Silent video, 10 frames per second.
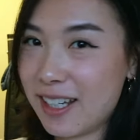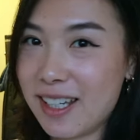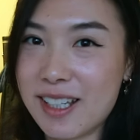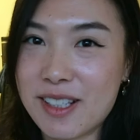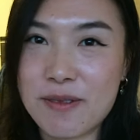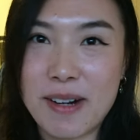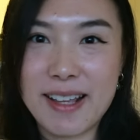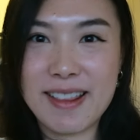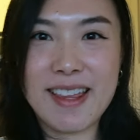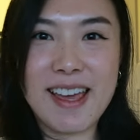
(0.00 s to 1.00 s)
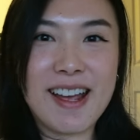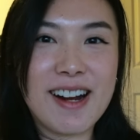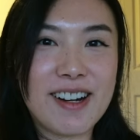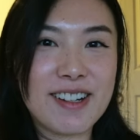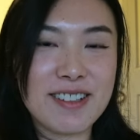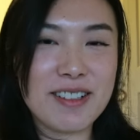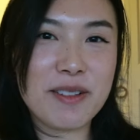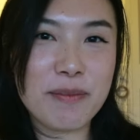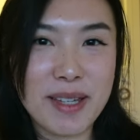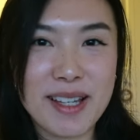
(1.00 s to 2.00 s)
He's right there
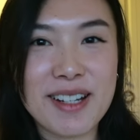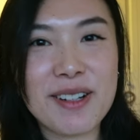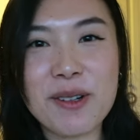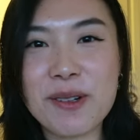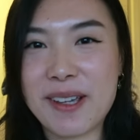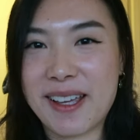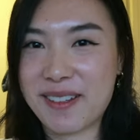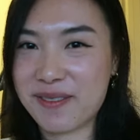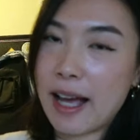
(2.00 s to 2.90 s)
being annoying.